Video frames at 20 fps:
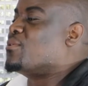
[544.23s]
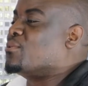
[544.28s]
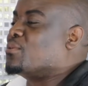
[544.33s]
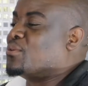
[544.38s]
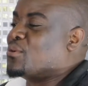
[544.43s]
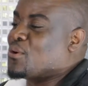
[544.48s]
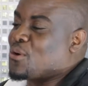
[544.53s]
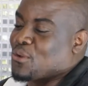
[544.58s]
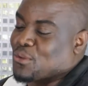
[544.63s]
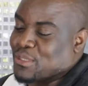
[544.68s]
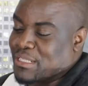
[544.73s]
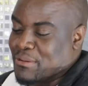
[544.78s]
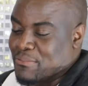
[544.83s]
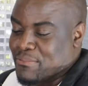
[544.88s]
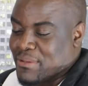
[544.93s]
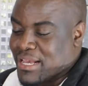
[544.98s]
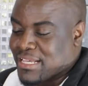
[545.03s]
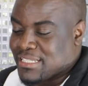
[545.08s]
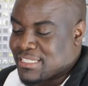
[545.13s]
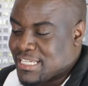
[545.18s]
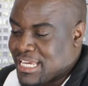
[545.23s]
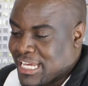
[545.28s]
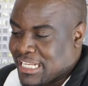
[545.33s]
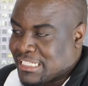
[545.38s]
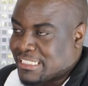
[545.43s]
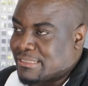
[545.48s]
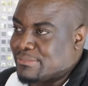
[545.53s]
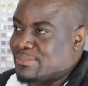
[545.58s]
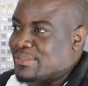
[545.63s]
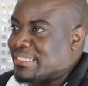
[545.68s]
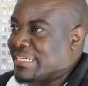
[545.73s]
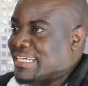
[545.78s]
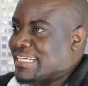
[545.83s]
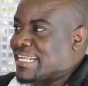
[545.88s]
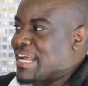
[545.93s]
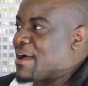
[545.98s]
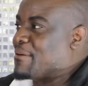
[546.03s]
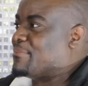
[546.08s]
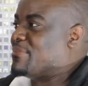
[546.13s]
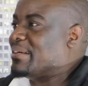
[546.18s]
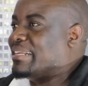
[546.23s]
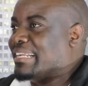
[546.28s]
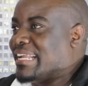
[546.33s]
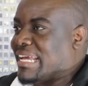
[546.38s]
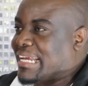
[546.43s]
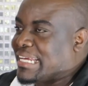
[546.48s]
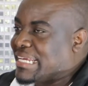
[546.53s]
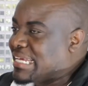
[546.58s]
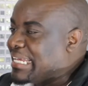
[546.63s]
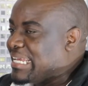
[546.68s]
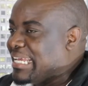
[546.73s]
will hold a mask and pick it up and like